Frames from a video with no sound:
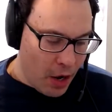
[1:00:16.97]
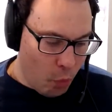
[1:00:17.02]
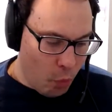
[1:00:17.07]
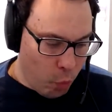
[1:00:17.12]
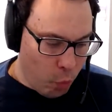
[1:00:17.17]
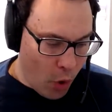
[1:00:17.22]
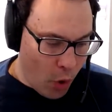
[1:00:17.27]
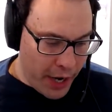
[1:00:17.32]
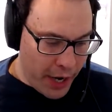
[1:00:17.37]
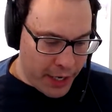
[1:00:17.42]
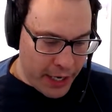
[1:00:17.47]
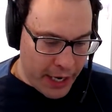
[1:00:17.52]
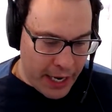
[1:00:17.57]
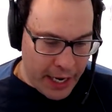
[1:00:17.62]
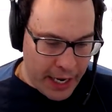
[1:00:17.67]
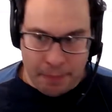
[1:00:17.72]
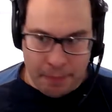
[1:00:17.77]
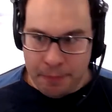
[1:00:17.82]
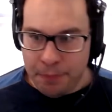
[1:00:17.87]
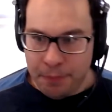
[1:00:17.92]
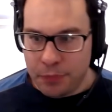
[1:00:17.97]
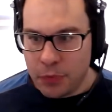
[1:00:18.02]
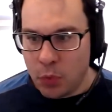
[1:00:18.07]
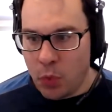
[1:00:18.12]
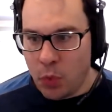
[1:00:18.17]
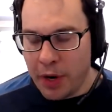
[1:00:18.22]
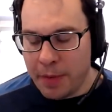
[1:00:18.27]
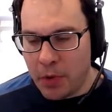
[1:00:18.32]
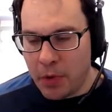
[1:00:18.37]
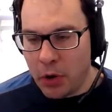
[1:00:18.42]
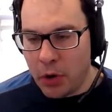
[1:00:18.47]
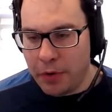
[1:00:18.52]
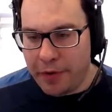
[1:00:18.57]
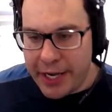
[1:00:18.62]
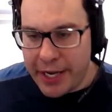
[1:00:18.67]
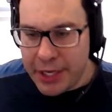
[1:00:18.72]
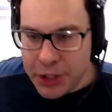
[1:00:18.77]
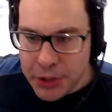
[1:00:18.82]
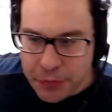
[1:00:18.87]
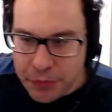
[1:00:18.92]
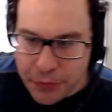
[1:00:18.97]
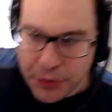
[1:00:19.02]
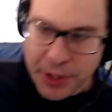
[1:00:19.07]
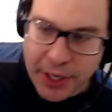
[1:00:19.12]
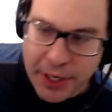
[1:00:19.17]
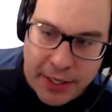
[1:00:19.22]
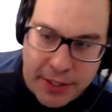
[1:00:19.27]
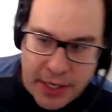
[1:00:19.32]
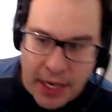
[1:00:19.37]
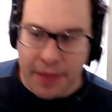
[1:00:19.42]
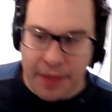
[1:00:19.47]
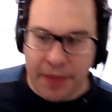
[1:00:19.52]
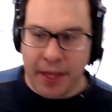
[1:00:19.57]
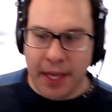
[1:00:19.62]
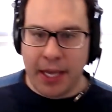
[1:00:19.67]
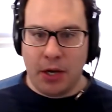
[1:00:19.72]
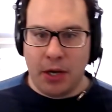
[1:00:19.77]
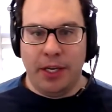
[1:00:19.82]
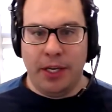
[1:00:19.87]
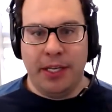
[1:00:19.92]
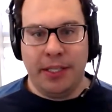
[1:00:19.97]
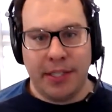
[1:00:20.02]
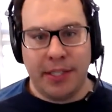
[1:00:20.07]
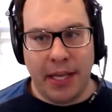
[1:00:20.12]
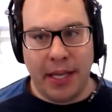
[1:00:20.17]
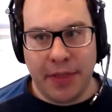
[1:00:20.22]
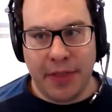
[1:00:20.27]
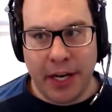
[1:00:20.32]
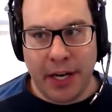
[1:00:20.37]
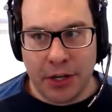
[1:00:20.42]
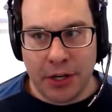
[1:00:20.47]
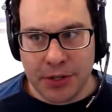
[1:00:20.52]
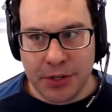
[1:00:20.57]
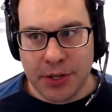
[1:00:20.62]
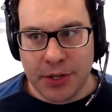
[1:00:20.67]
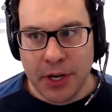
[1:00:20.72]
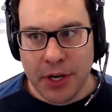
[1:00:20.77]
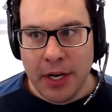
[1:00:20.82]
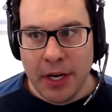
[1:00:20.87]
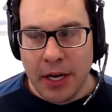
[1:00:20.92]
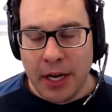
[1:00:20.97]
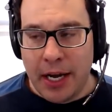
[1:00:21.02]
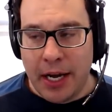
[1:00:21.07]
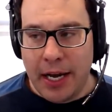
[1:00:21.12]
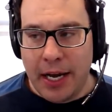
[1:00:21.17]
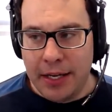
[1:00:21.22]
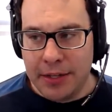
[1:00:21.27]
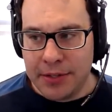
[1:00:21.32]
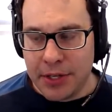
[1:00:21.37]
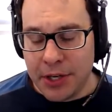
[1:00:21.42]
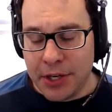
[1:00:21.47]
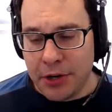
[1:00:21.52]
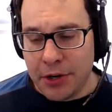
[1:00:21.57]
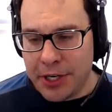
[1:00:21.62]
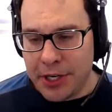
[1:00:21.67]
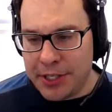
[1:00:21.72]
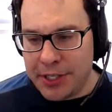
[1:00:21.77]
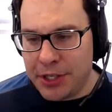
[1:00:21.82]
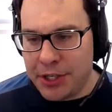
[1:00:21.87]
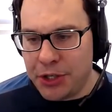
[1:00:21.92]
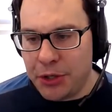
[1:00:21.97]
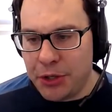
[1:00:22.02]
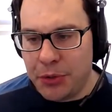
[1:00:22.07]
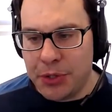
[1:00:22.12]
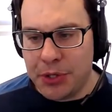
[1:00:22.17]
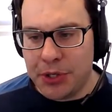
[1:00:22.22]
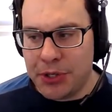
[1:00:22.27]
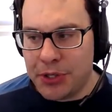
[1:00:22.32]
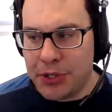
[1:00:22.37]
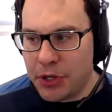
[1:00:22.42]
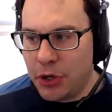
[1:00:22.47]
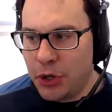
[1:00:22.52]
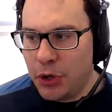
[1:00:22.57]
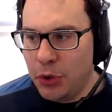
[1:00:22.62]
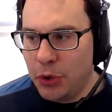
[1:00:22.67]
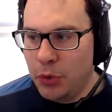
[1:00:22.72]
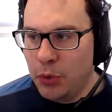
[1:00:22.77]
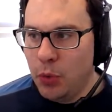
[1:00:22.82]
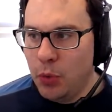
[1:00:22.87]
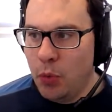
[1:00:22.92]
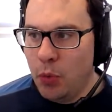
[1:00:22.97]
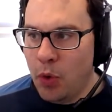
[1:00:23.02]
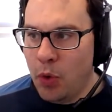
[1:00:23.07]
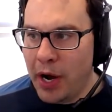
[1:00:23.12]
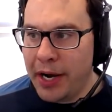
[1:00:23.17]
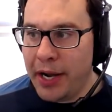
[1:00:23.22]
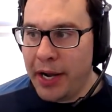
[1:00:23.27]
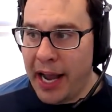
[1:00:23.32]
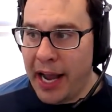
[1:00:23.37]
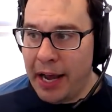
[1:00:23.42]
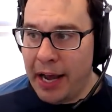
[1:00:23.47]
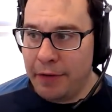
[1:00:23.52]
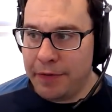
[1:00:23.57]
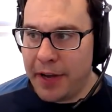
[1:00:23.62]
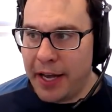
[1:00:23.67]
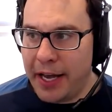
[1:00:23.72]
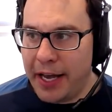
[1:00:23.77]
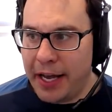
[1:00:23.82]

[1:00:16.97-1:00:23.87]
one motivation for this, I think, is that there's securities issuers who want to have